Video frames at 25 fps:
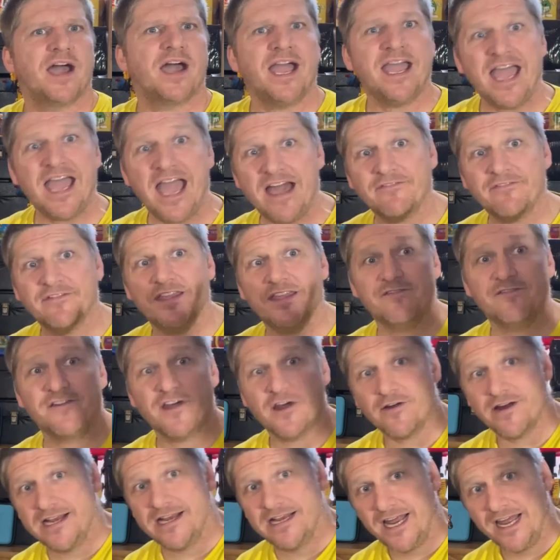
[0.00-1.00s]
I have a
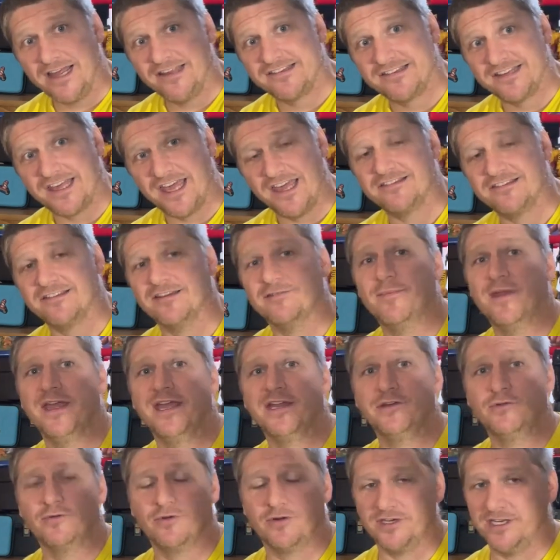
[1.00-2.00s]
very nice case and
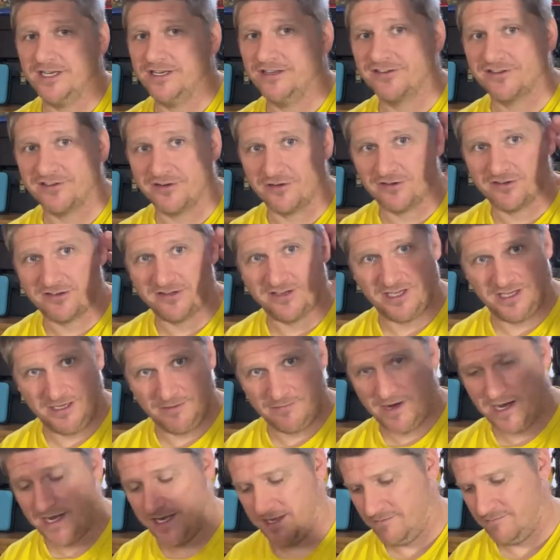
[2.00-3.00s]
manual and inserts in
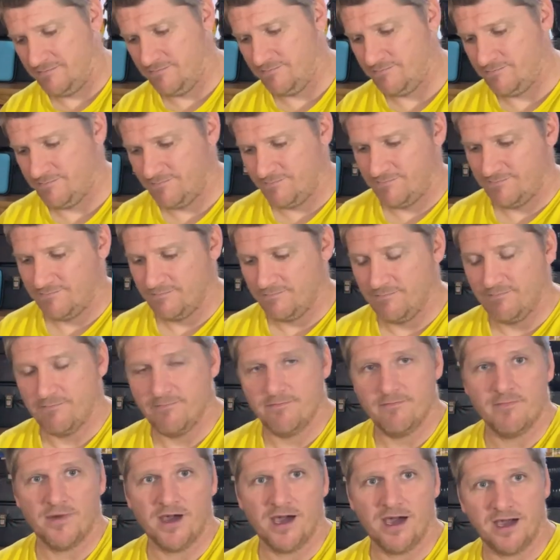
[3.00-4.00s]
my
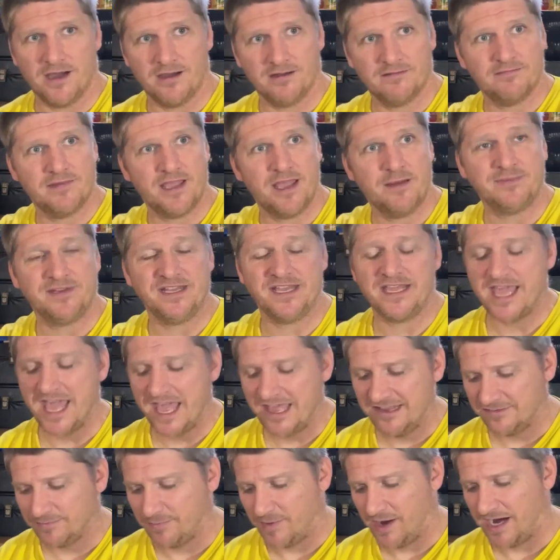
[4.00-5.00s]
uh, empty
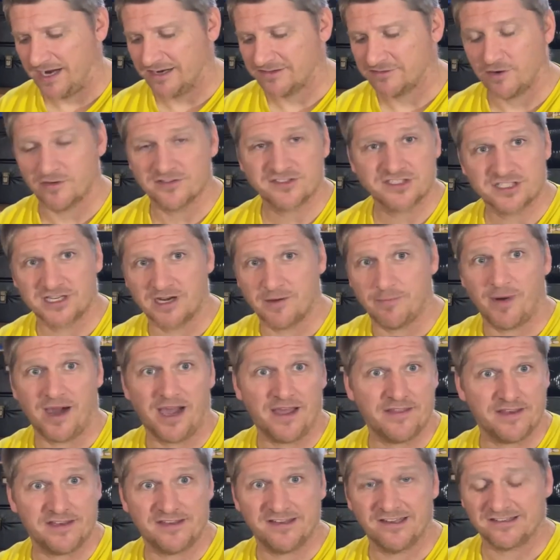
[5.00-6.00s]
case box. So I was just gonna
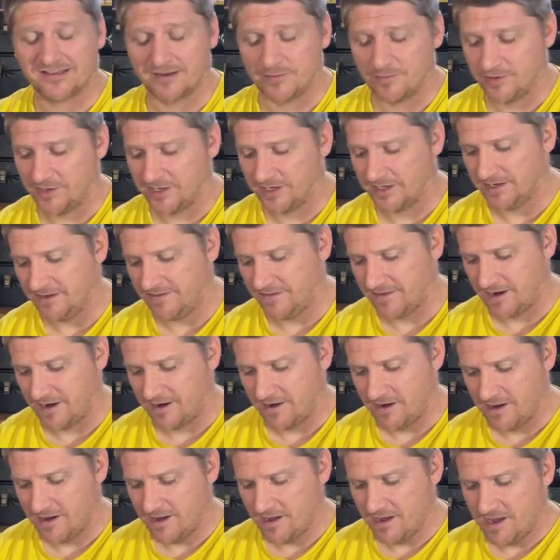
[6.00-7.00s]
buy the disc and put it in there.
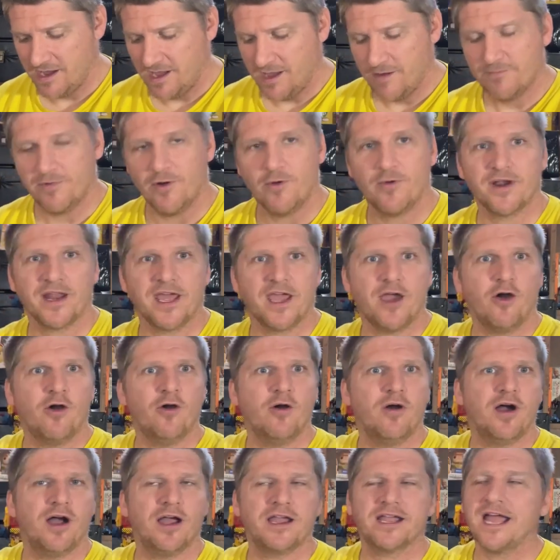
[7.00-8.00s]
But when I,
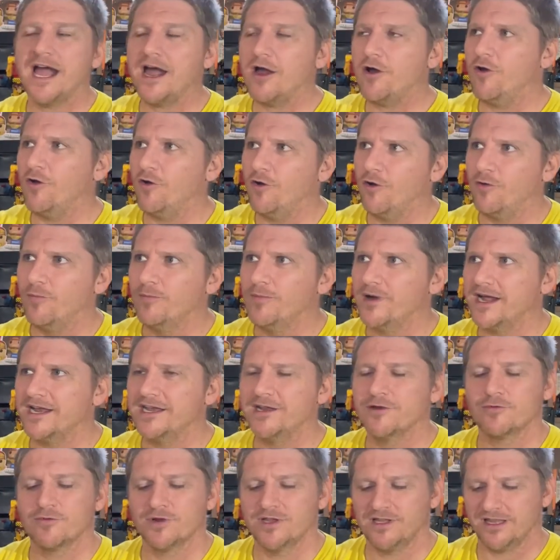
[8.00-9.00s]
I got home, I
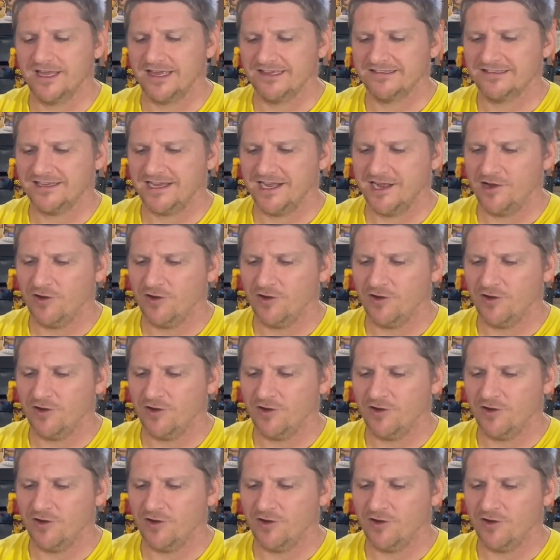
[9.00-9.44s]
didn't realize it.